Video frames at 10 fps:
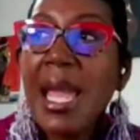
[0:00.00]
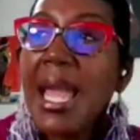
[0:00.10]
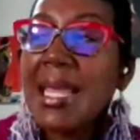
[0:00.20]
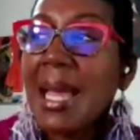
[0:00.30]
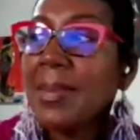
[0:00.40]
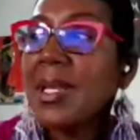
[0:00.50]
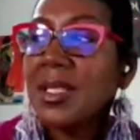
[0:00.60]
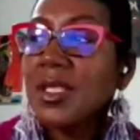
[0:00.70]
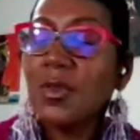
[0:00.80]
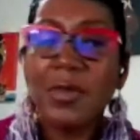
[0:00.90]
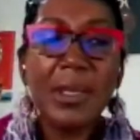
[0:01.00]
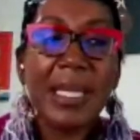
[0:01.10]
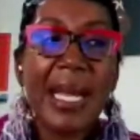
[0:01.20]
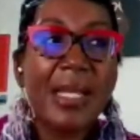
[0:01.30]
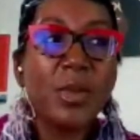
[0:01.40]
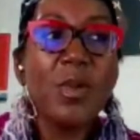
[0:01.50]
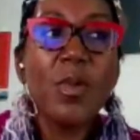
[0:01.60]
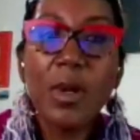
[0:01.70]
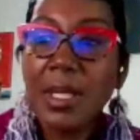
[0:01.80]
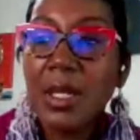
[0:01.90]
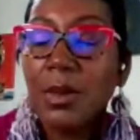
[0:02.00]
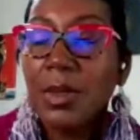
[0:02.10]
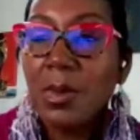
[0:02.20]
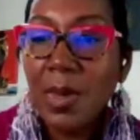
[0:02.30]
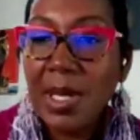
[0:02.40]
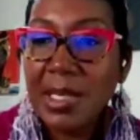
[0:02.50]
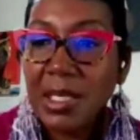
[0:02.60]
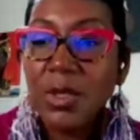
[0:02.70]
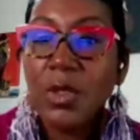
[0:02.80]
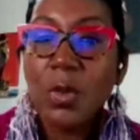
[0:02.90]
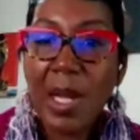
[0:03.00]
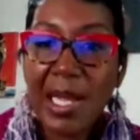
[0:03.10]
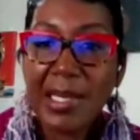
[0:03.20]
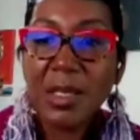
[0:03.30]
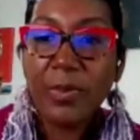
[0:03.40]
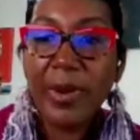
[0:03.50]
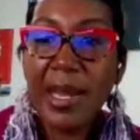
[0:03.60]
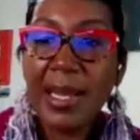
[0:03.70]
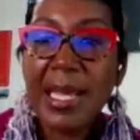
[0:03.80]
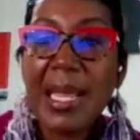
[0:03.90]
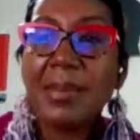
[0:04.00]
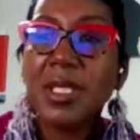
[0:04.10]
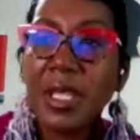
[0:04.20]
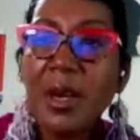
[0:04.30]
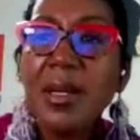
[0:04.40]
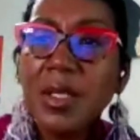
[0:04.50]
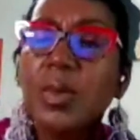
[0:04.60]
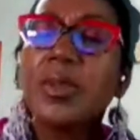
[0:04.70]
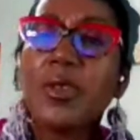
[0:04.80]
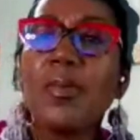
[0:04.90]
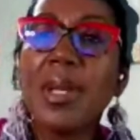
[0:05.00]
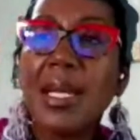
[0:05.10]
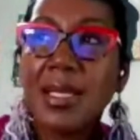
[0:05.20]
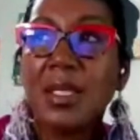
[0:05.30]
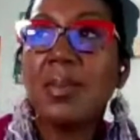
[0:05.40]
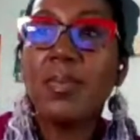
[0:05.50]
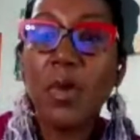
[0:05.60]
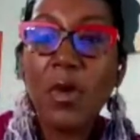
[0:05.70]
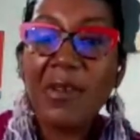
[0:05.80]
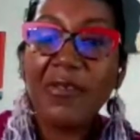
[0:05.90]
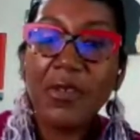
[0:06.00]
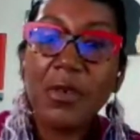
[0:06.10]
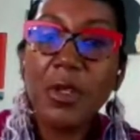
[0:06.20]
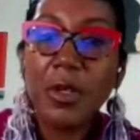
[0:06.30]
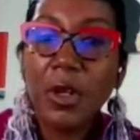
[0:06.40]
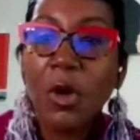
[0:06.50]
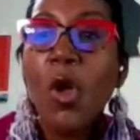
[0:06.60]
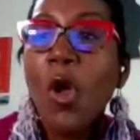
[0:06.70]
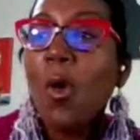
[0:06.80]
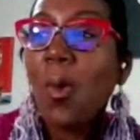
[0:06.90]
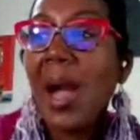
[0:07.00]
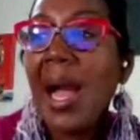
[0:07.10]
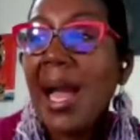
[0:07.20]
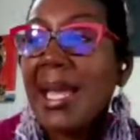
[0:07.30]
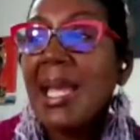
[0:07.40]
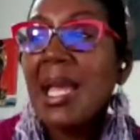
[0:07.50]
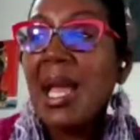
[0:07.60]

And I began to realize we weren't the only ones. This was widespread. And I'm sharing this with you because it's important for you to know why